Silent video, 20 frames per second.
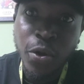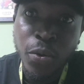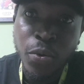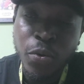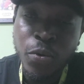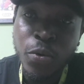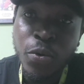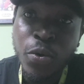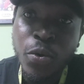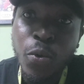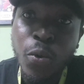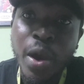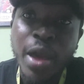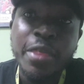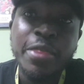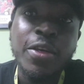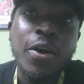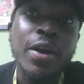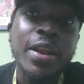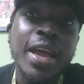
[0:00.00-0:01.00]
now, where I
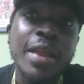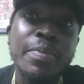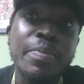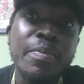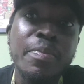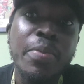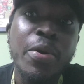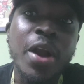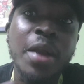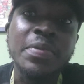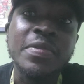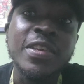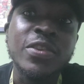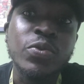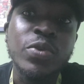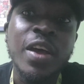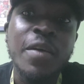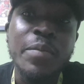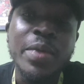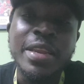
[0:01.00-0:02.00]
thought that perhaps this
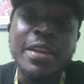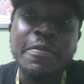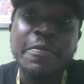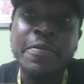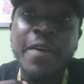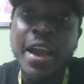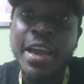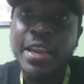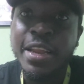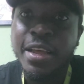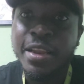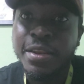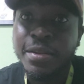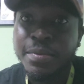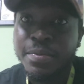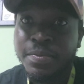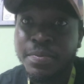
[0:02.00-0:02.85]
would have been the final.